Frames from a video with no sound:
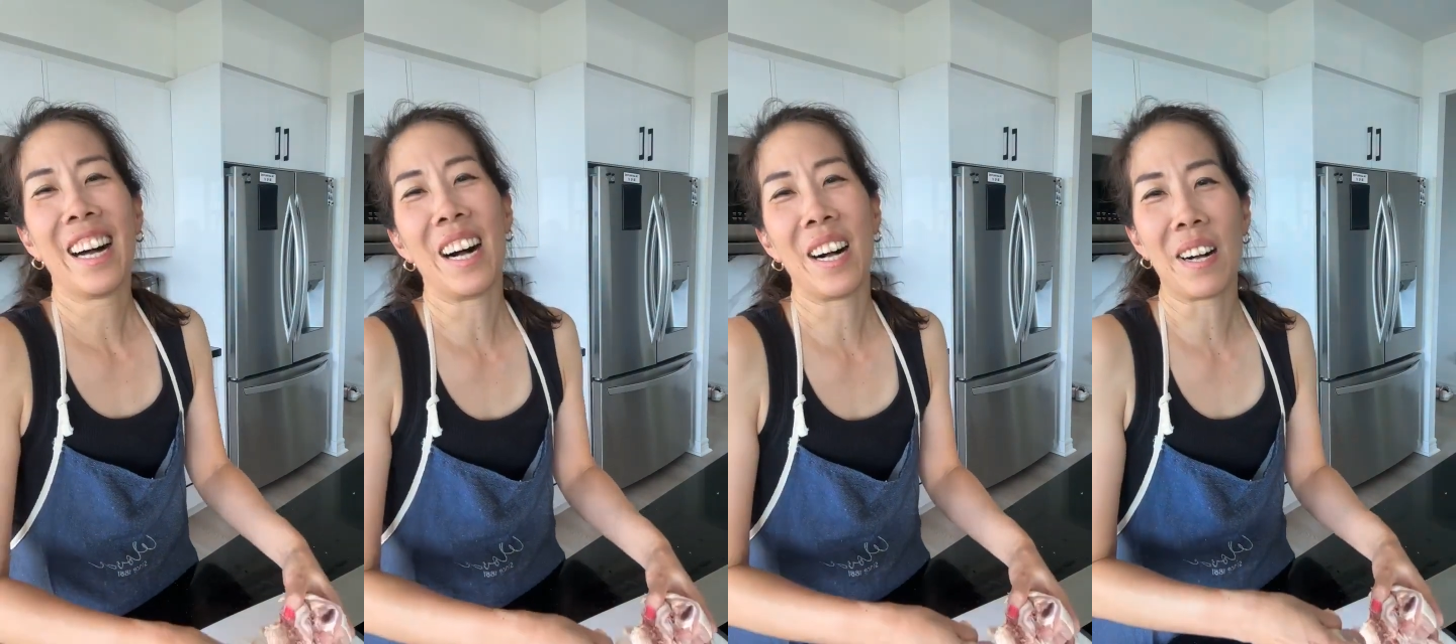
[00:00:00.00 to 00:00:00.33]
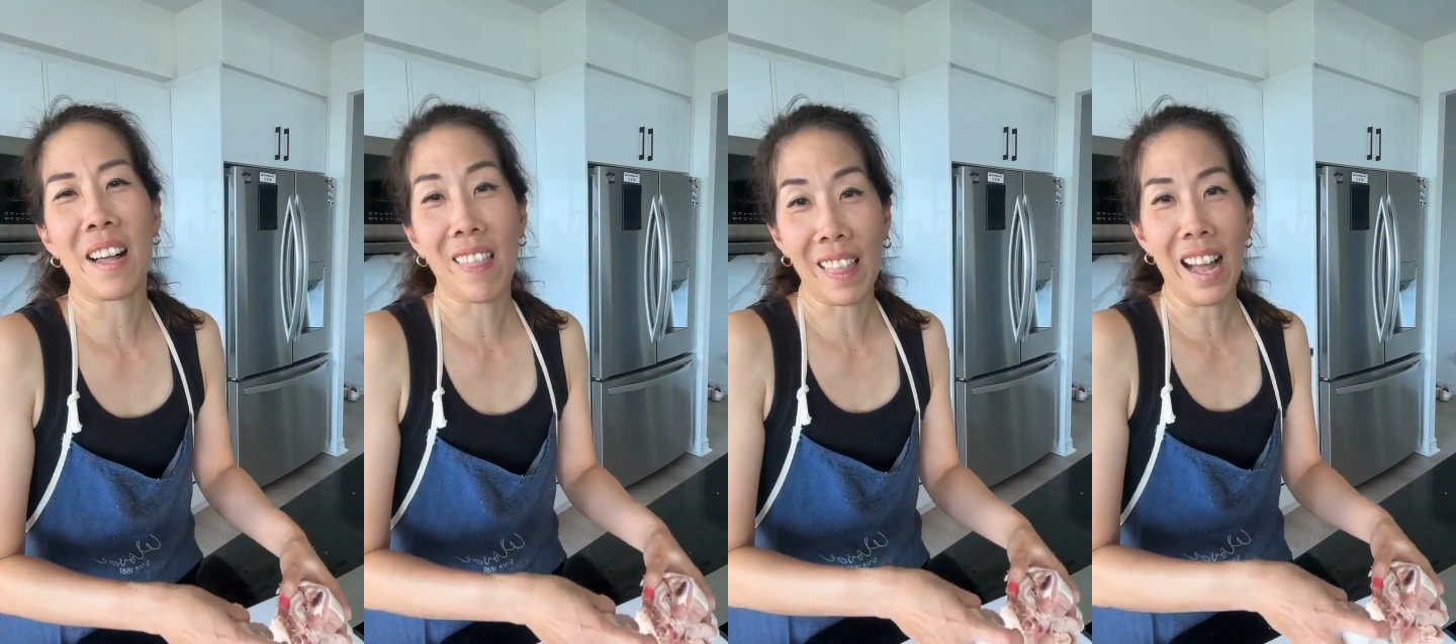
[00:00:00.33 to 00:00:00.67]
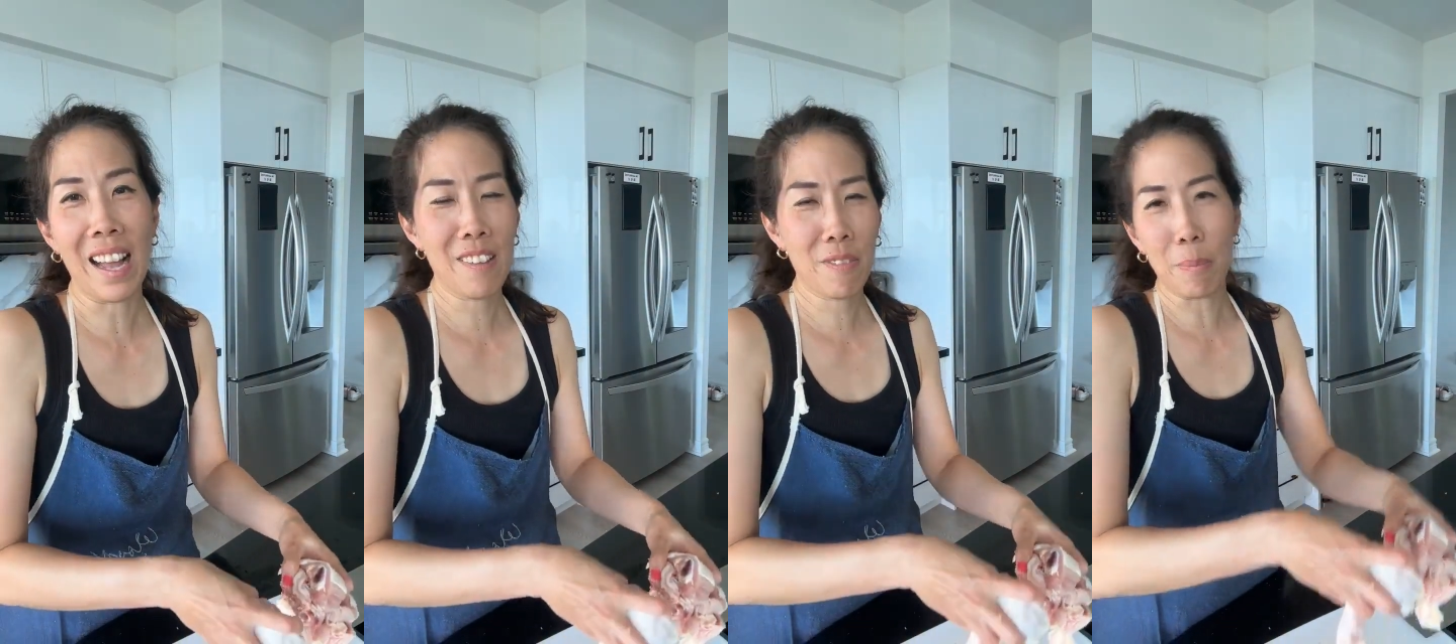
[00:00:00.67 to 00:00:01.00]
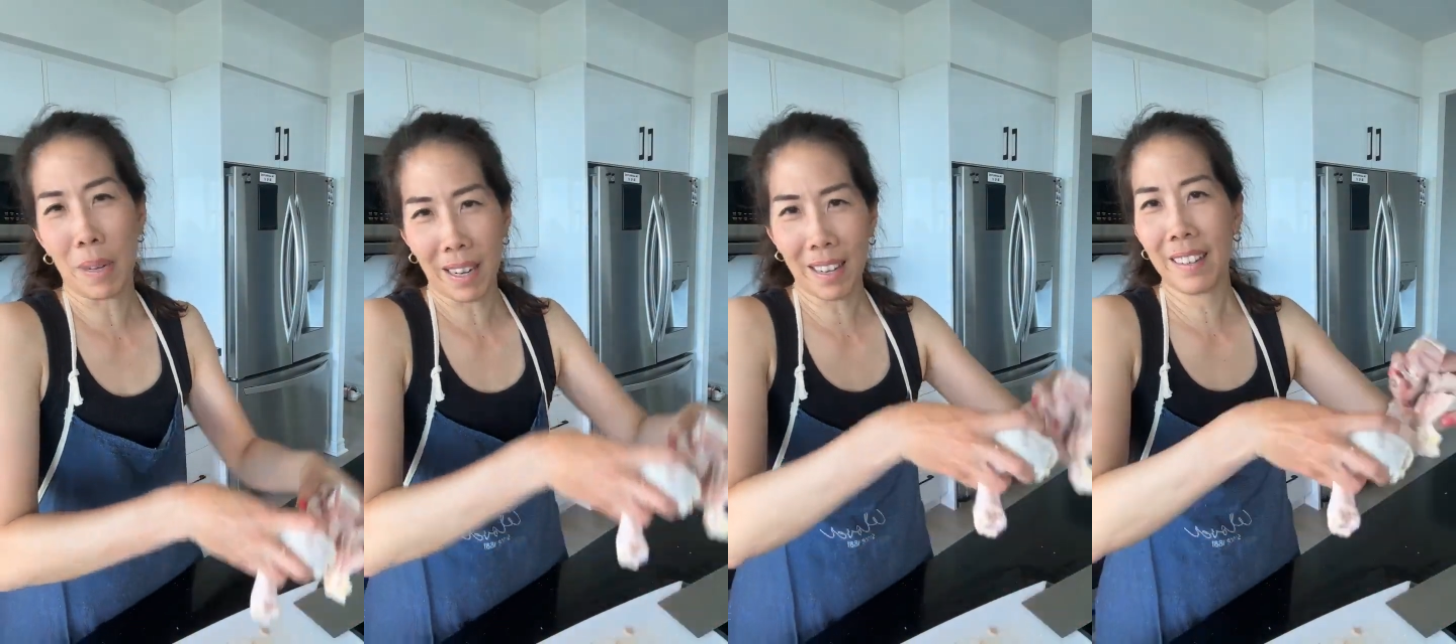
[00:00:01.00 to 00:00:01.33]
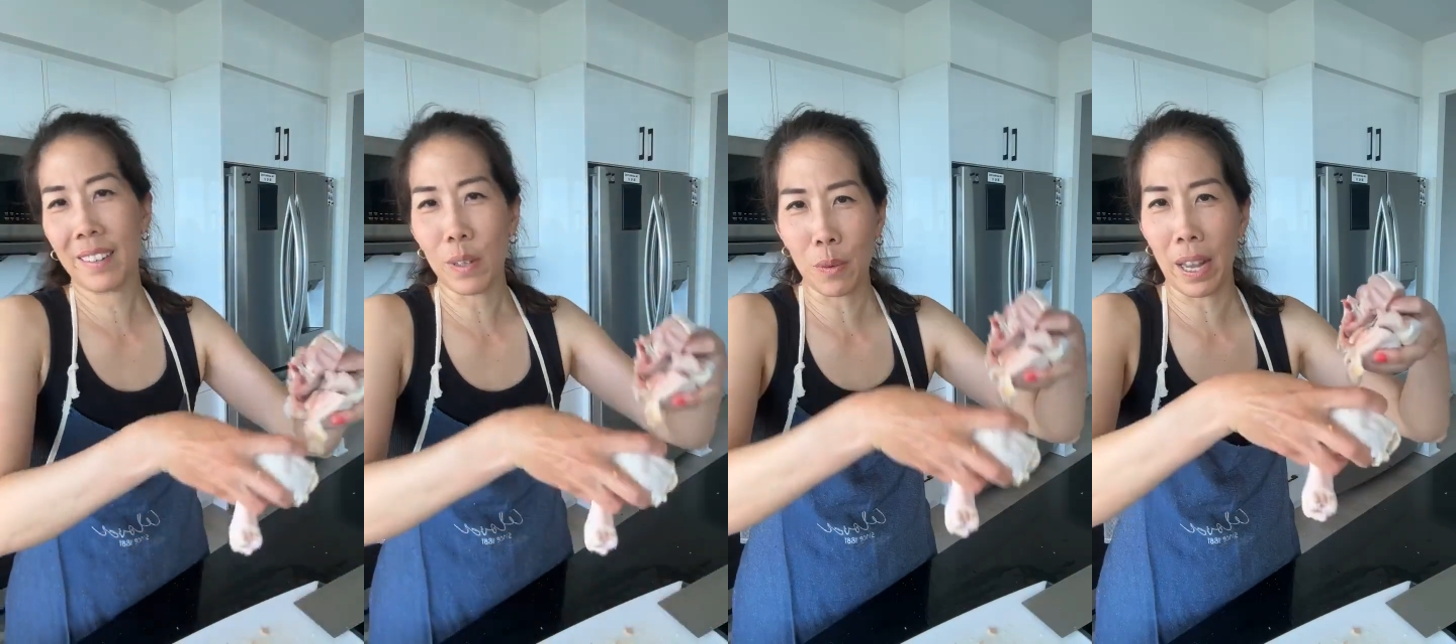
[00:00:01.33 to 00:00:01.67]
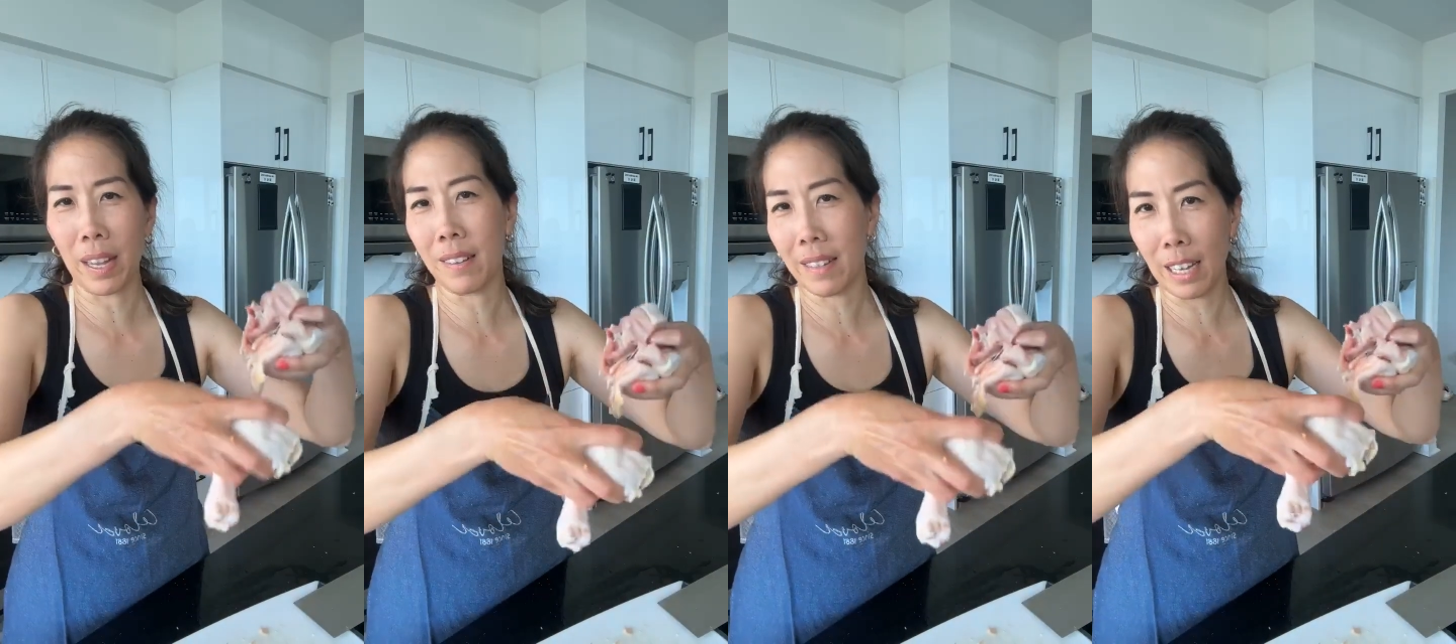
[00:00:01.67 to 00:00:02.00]
live, but
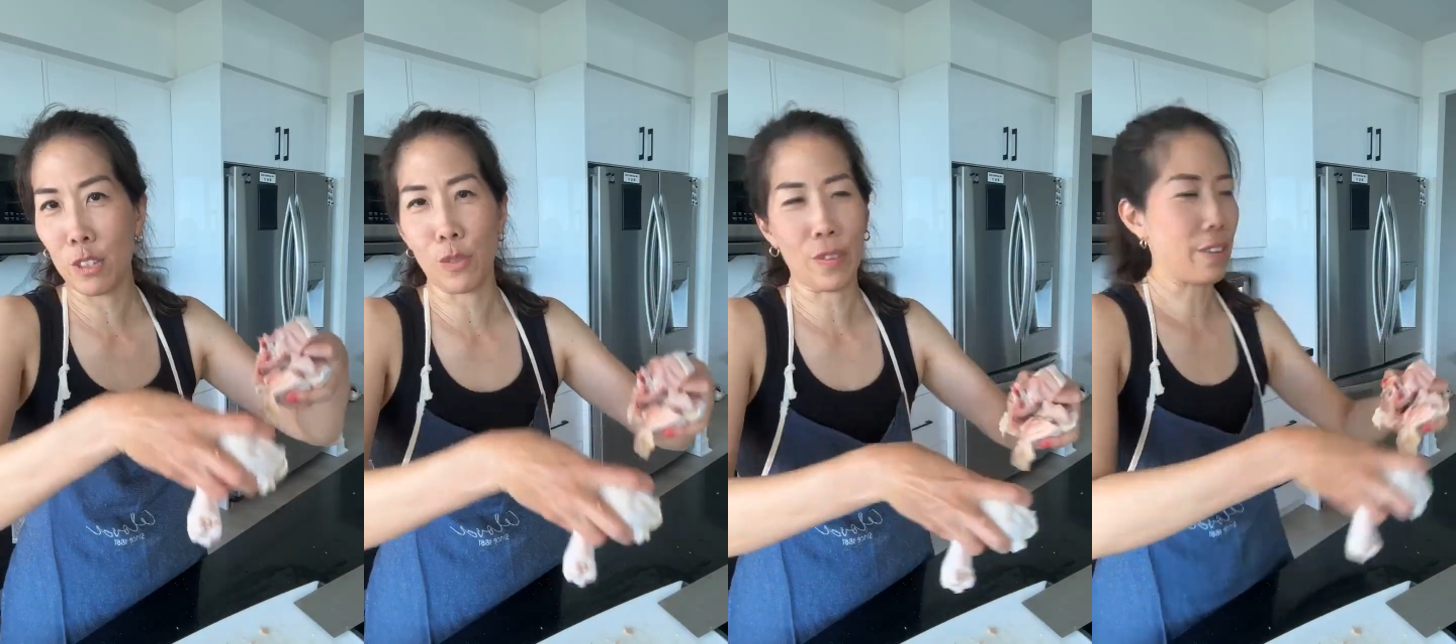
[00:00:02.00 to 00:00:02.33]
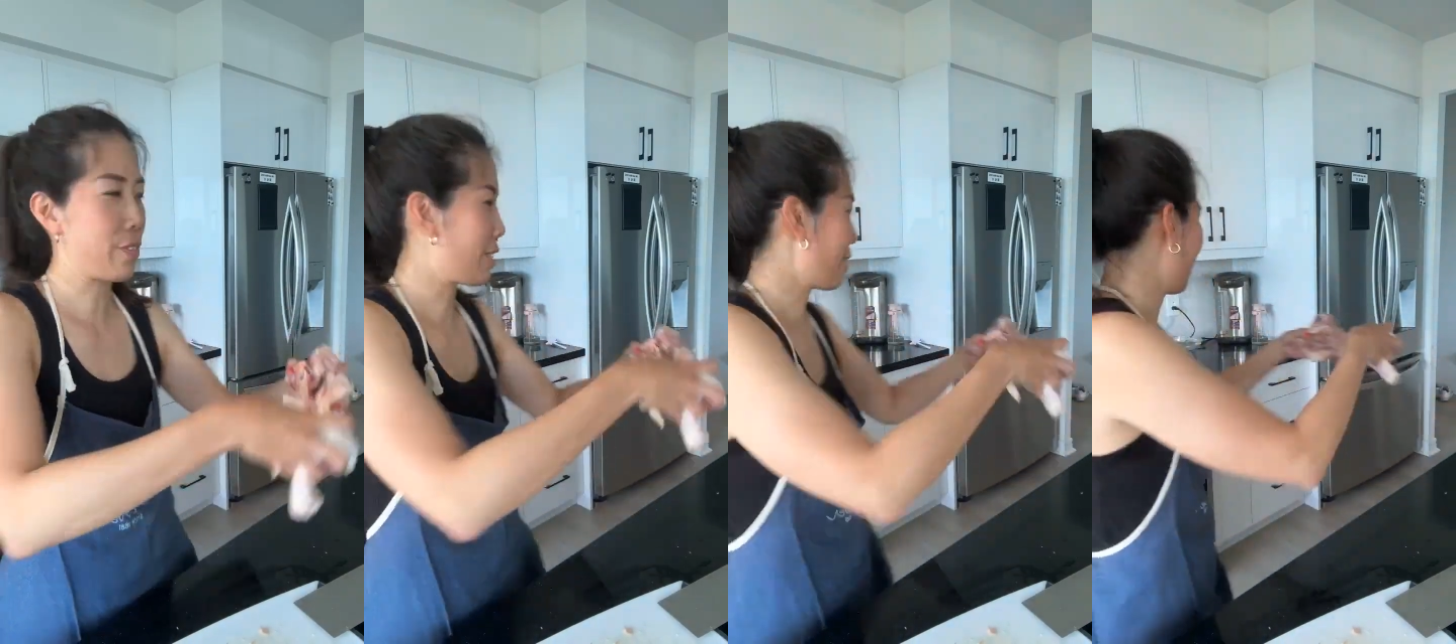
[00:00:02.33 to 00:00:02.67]
okay, I survived.